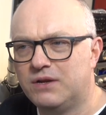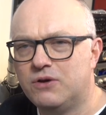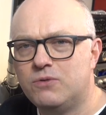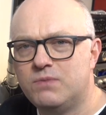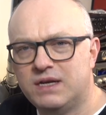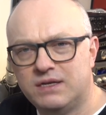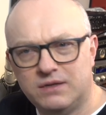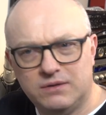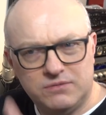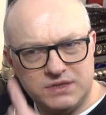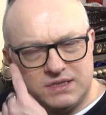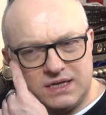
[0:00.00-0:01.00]
Nowhere
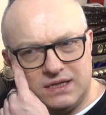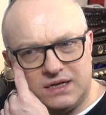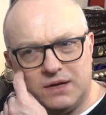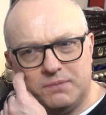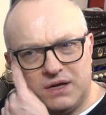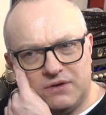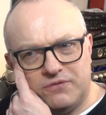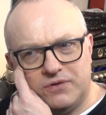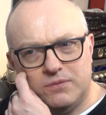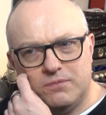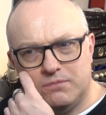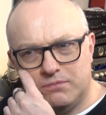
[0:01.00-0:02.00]
was selling it apart
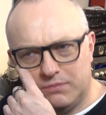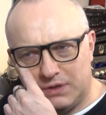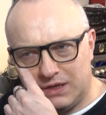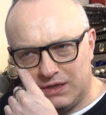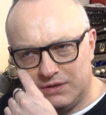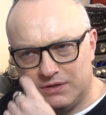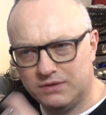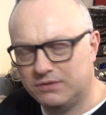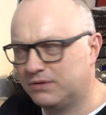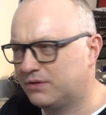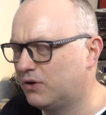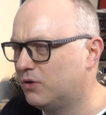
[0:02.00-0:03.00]
from
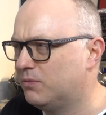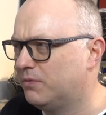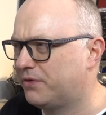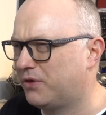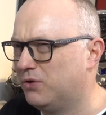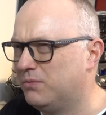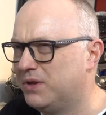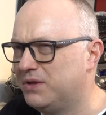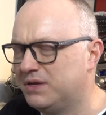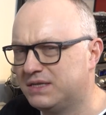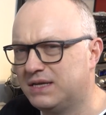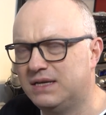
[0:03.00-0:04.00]

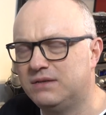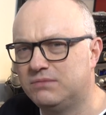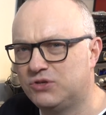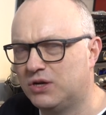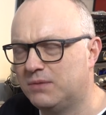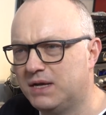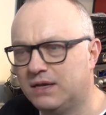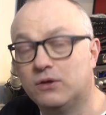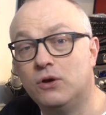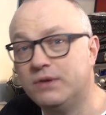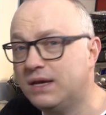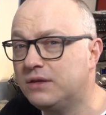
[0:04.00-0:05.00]
Thomann, is it, in Germany? I
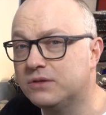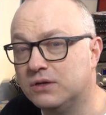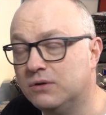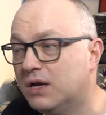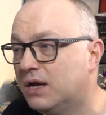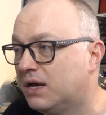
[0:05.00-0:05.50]
thought, they'll do.